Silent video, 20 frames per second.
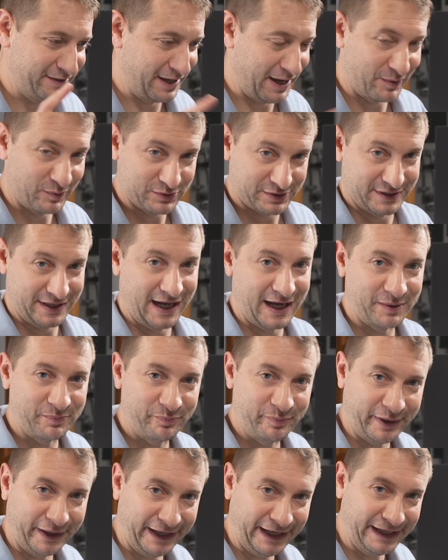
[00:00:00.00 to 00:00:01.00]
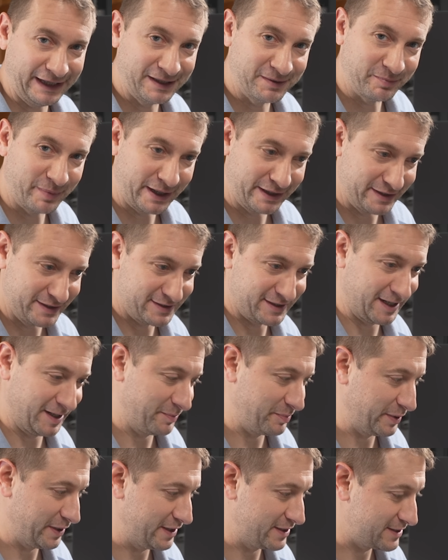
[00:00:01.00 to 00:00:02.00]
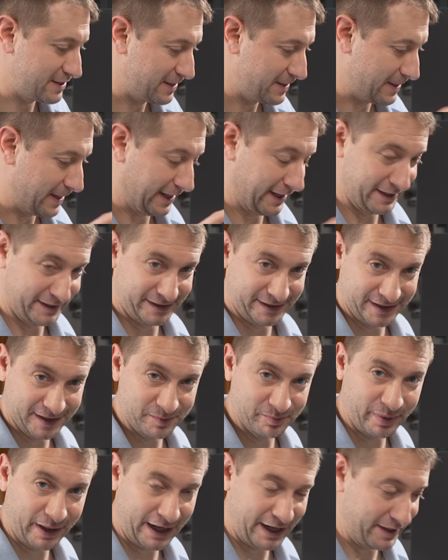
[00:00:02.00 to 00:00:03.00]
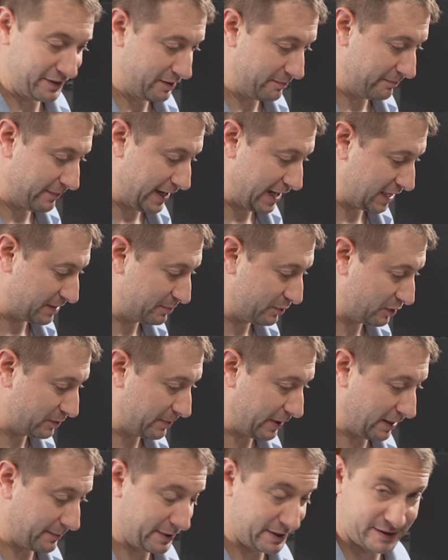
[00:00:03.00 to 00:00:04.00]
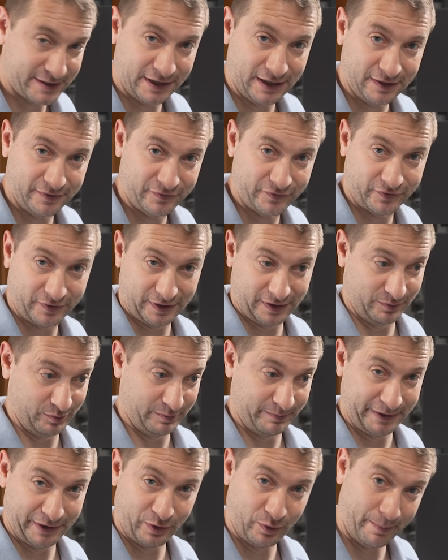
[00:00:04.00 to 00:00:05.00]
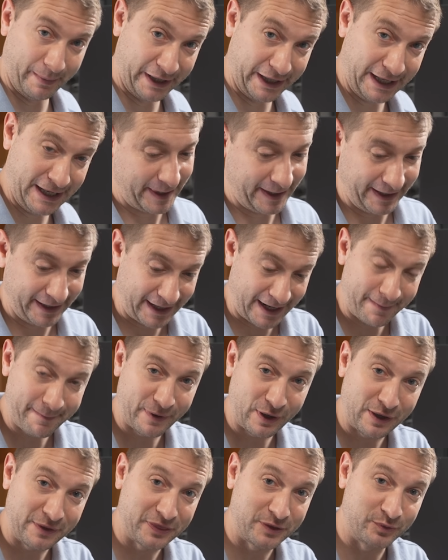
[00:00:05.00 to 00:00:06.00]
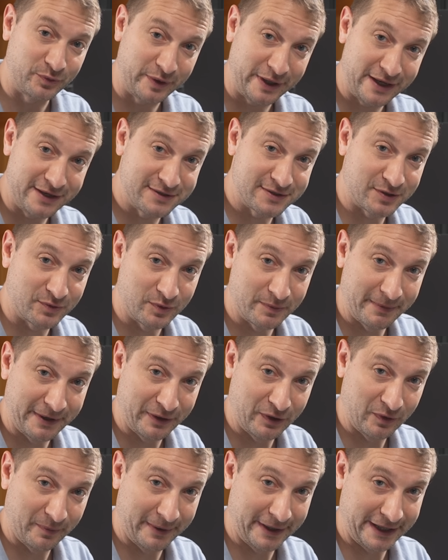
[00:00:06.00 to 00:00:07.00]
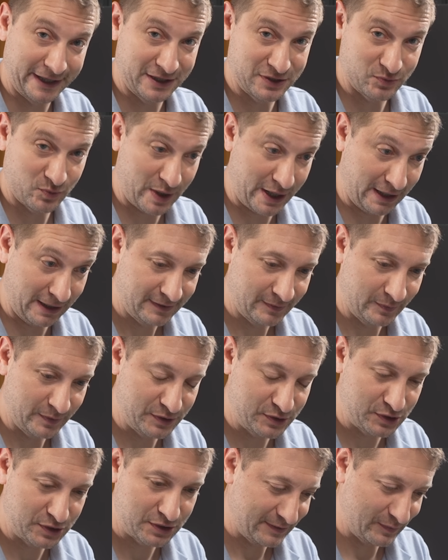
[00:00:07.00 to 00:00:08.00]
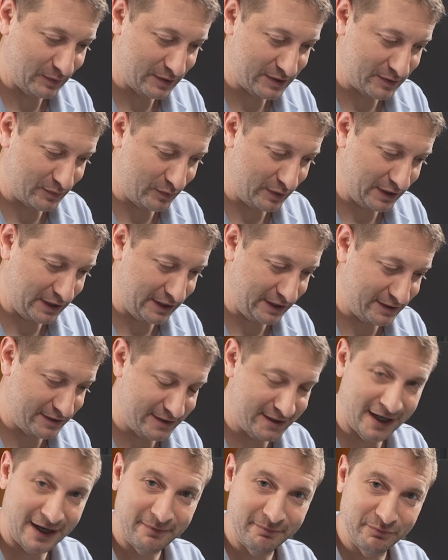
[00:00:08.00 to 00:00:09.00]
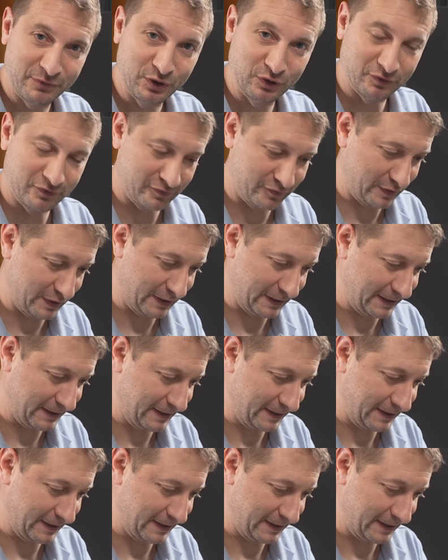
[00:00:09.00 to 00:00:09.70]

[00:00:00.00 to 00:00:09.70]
I was not paid by these companies I did buy the MacBook by myself uh, with my own money, and I bought the Razer with my own money as well, which was a really dumb move, uh,